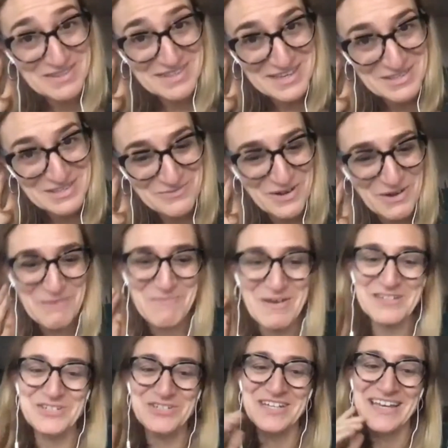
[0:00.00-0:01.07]
Thank you very
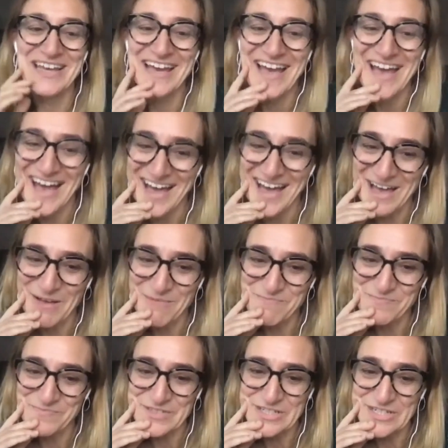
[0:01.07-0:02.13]
much.
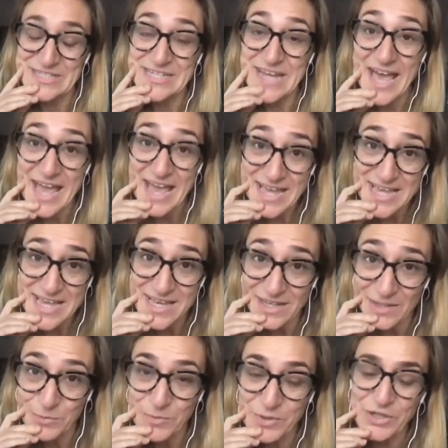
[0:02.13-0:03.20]
Today,
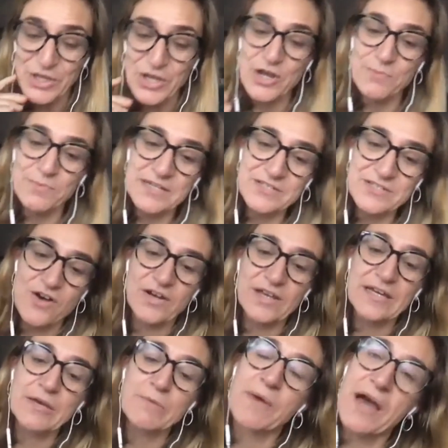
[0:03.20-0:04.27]
we're going to be
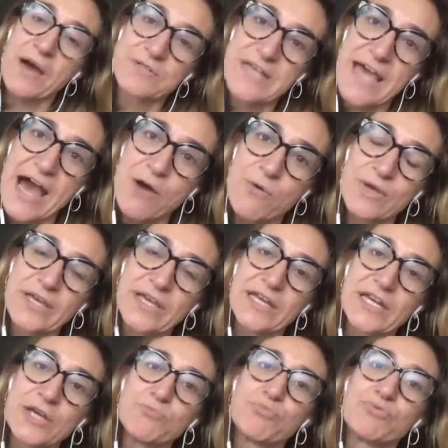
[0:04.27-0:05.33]
talking about how we can
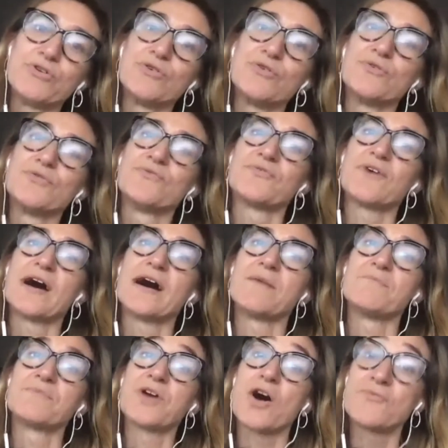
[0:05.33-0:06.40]
improve
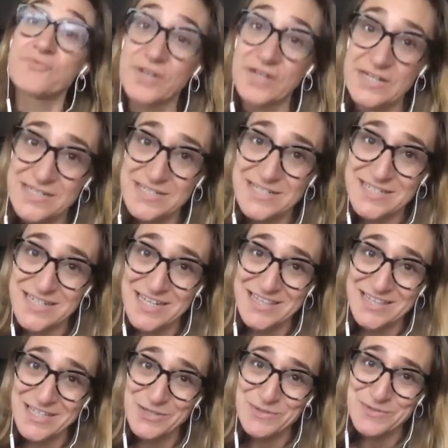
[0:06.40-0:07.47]
confidence in
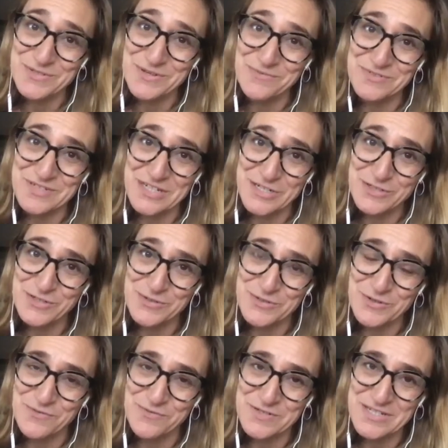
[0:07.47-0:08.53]
the use of digital
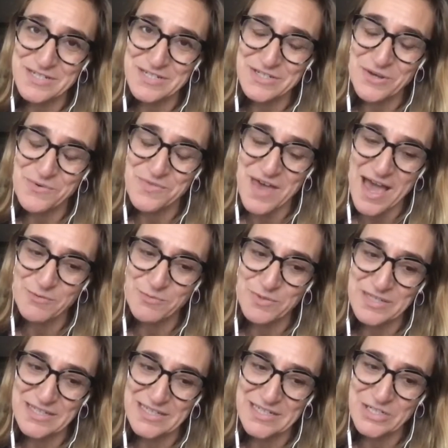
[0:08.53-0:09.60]
services so that we
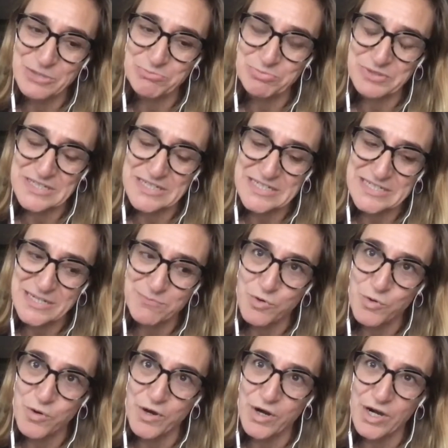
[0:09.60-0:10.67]
can complete a
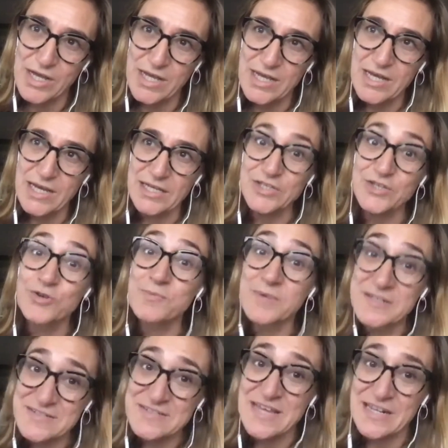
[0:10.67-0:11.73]
more
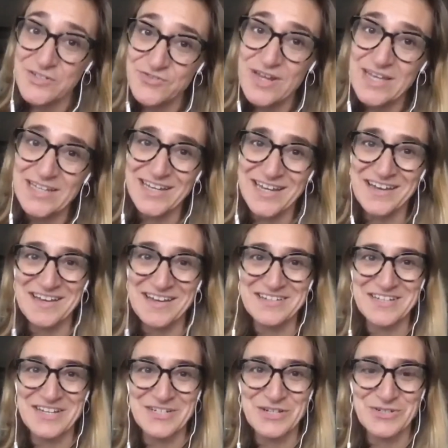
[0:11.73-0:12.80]
human-centric
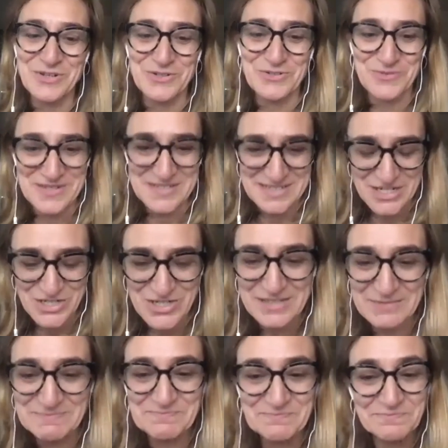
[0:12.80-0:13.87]
digital transition.
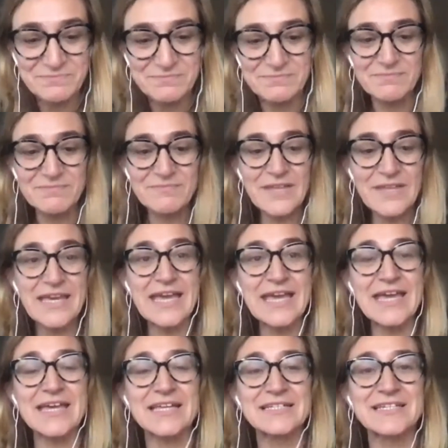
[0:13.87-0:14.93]

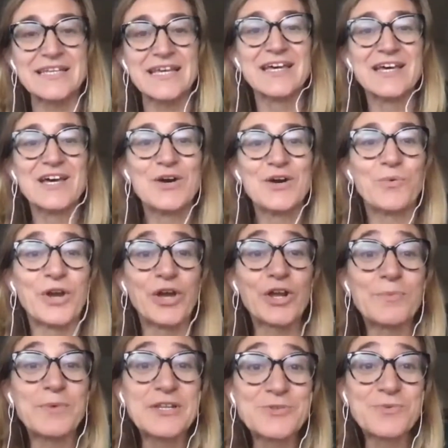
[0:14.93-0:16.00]
And we're going to
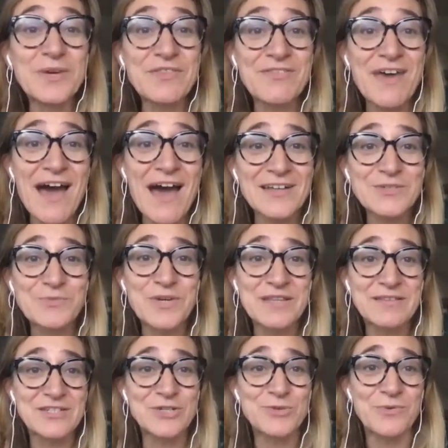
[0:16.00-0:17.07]
be doing that
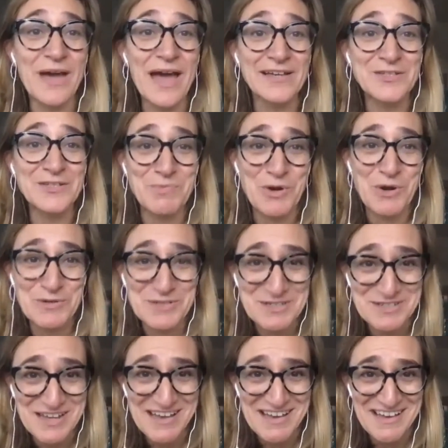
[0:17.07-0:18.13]
with two
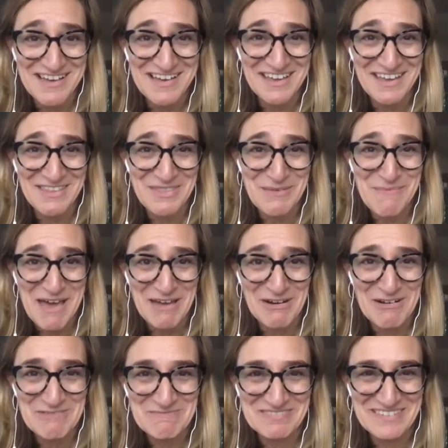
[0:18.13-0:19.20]
experts in the matter.
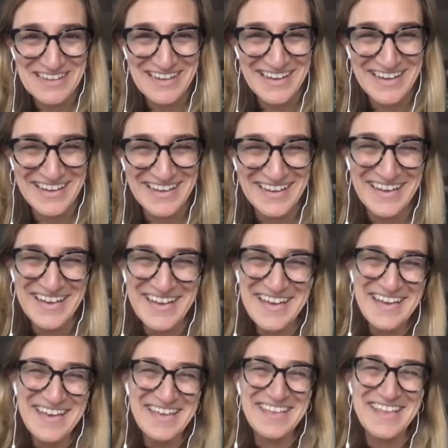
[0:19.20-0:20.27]

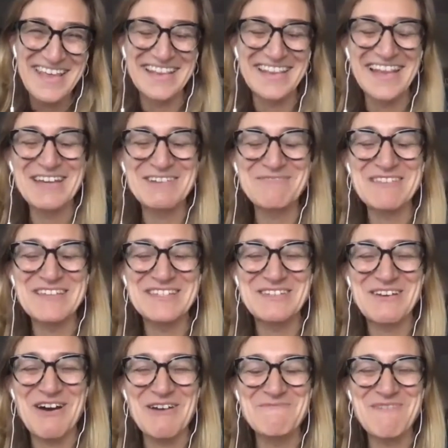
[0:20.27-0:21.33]
And let me
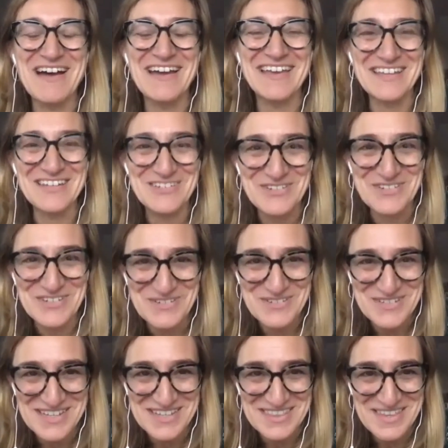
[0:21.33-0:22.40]
start by
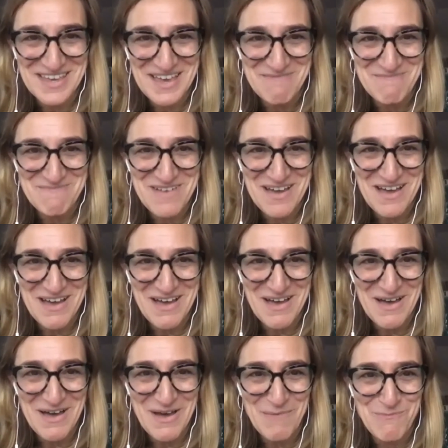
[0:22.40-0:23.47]
introducing them
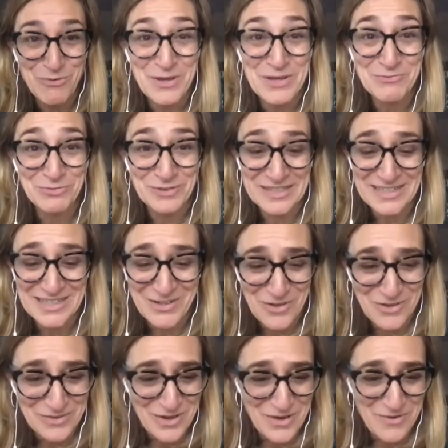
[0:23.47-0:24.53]
briefly,
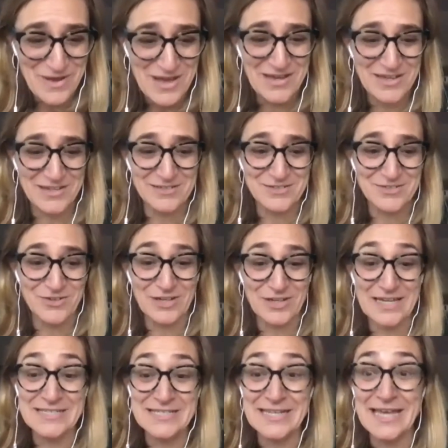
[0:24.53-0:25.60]
although I could talk
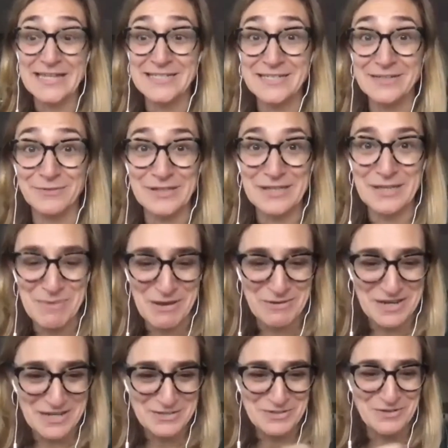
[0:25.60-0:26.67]
extensively about
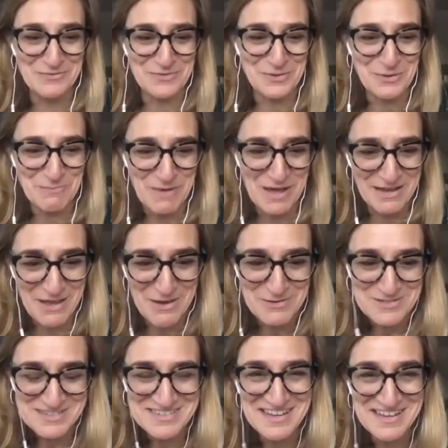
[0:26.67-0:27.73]
each of their bios.